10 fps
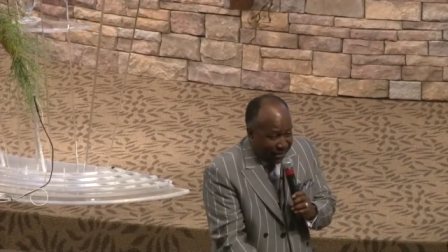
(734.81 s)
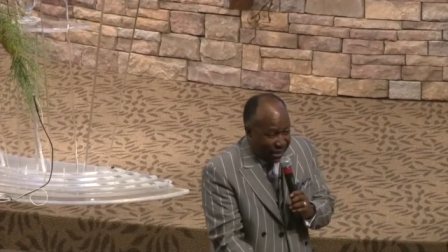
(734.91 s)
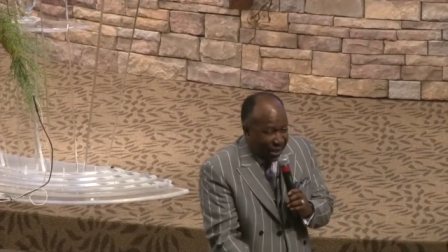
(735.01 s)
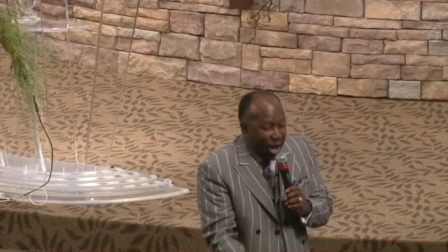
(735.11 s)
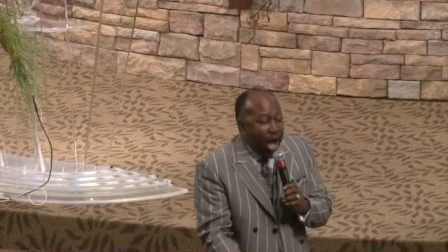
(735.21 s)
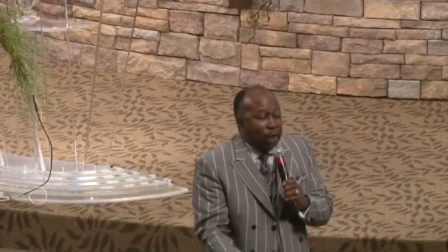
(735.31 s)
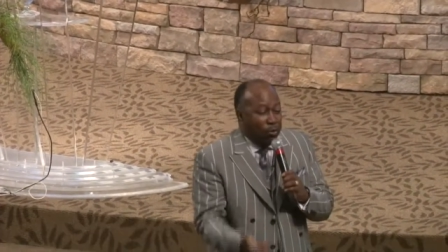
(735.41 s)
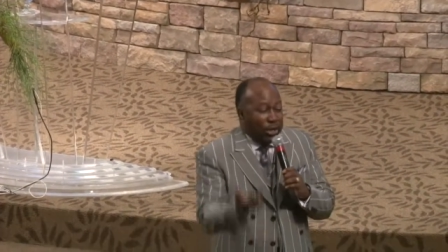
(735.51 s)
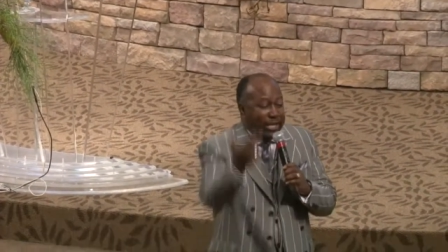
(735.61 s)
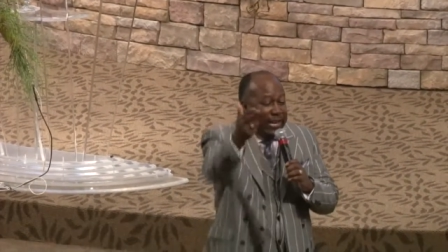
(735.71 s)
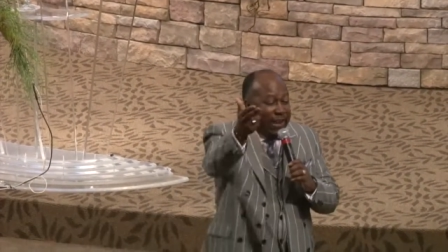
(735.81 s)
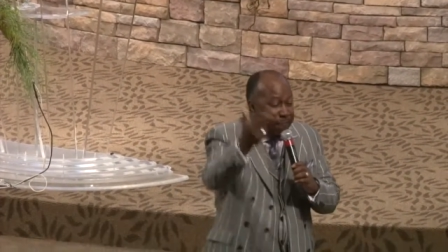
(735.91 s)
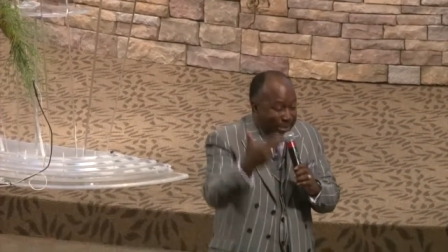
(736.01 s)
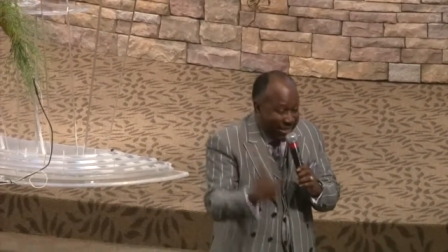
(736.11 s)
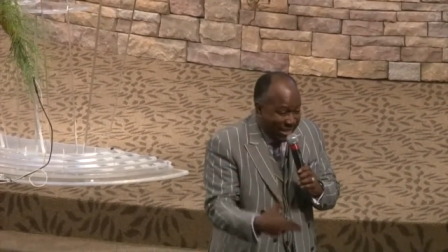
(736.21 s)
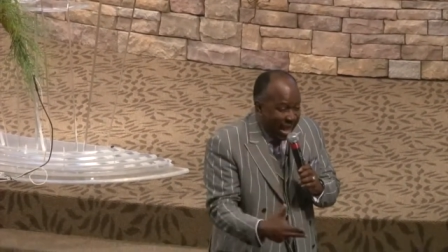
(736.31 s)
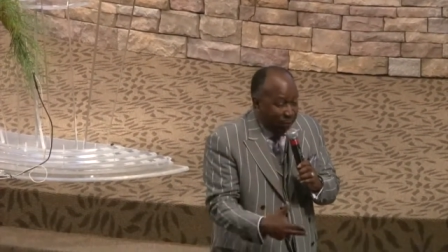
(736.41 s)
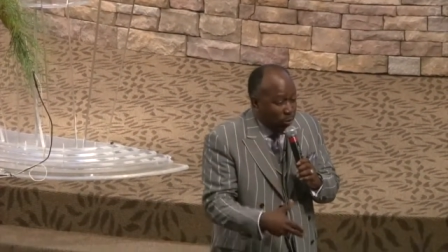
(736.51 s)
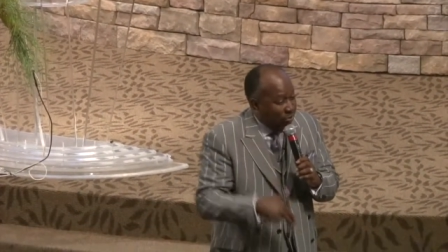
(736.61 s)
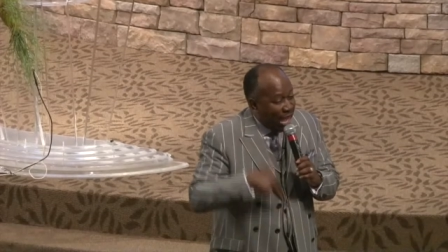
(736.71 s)
the Lord will give me
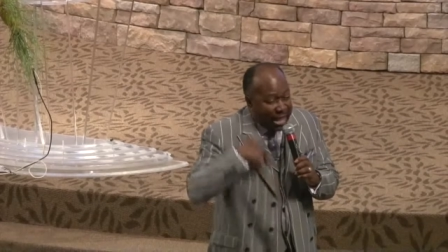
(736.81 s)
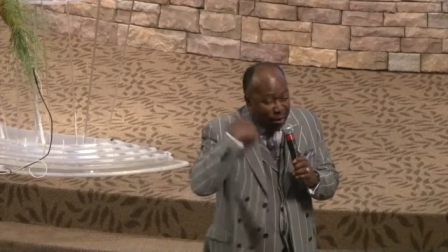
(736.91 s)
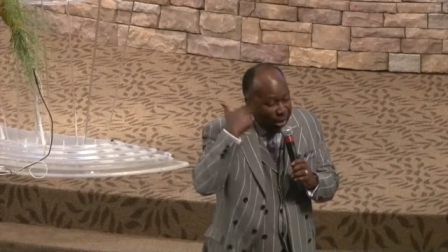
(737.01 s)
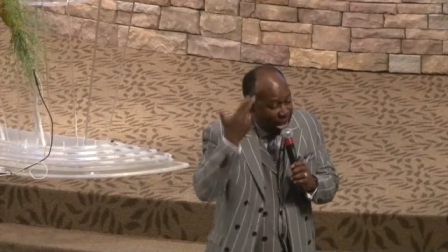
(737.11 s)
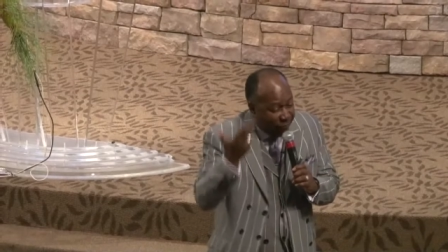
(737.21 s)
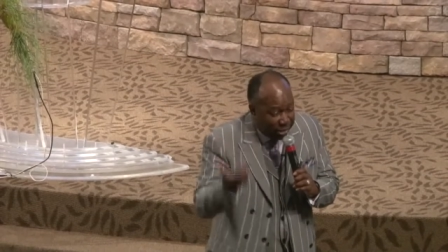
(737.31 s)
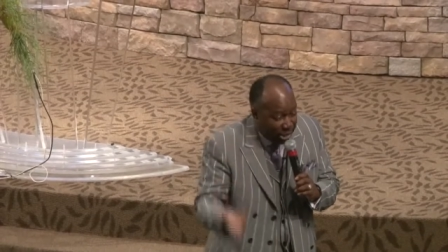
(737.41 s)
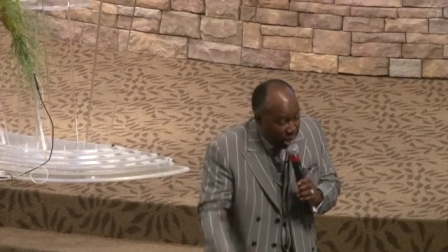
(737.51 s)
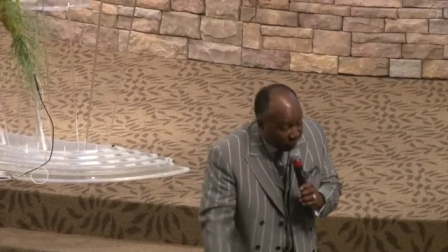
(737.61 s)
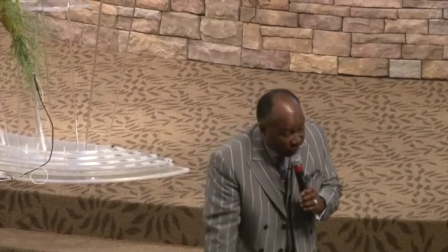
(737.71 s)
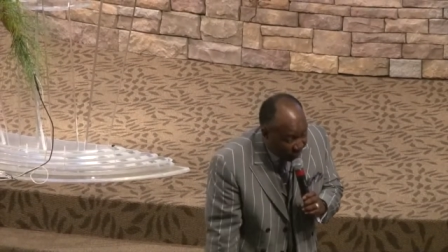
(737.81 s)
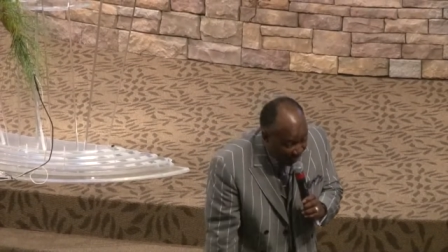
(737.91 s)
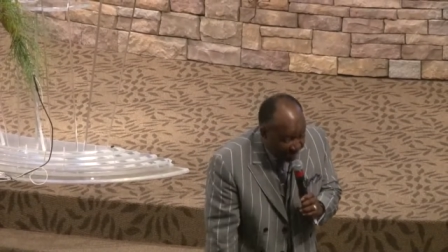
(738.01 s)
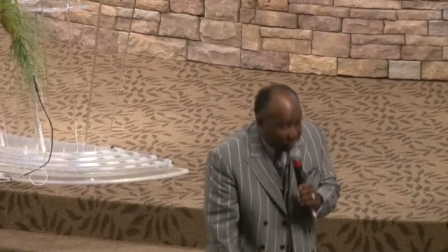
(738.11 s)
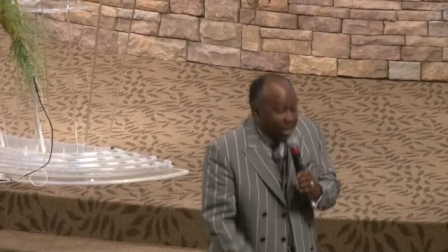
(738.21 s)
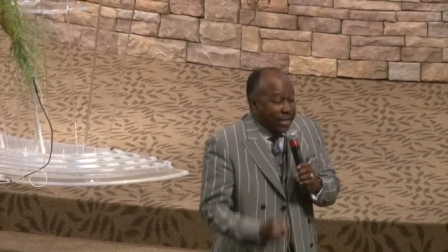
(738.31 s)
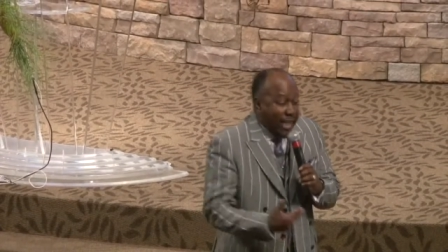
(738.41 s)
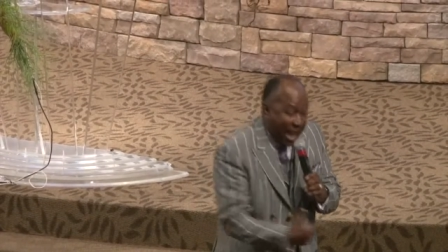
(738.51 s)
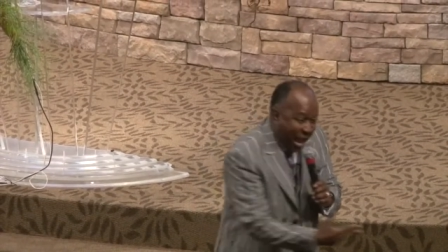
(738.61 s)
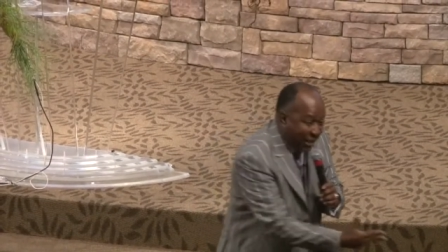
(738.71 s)
that which I don't have enough sense
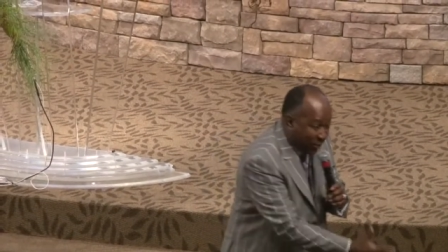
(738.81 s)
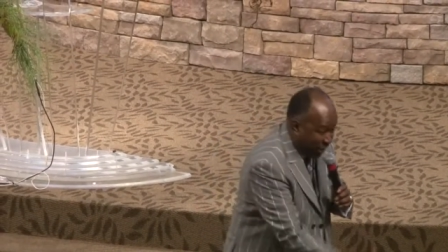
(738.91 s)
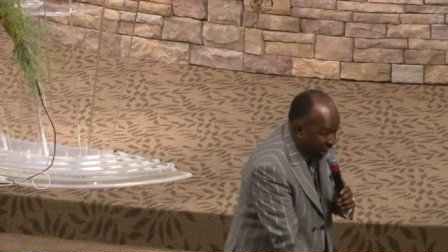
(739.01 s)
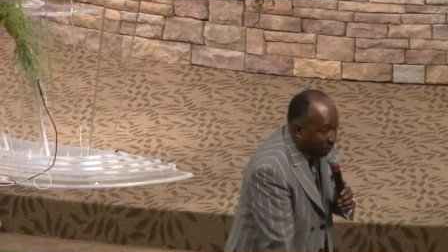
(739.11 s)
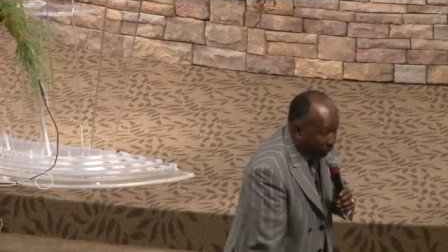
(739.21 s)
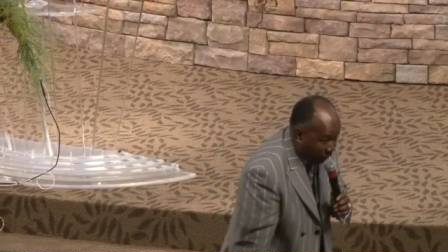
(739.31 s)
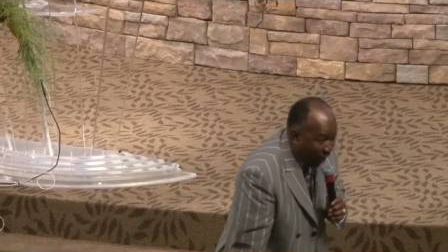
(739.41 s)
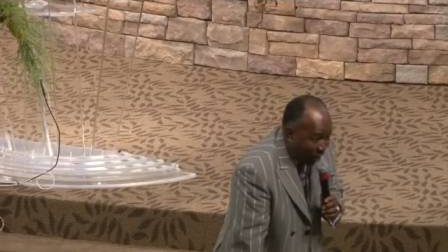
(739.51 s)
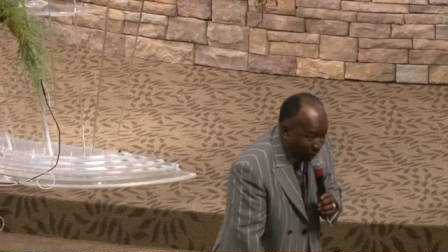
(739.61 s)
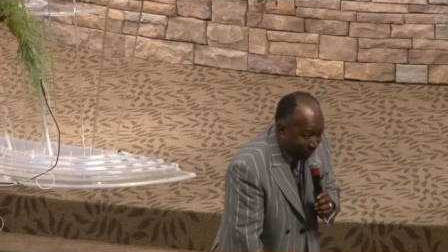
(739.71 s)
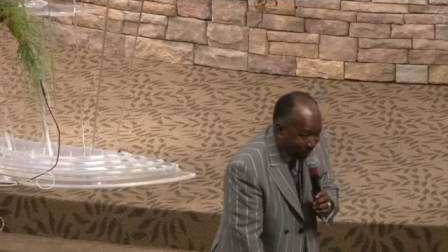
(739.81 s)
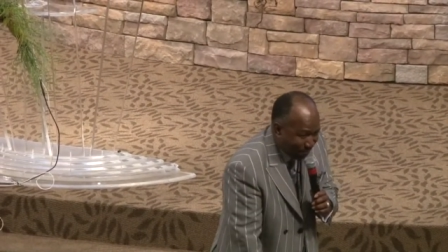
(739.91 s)
to ask him for.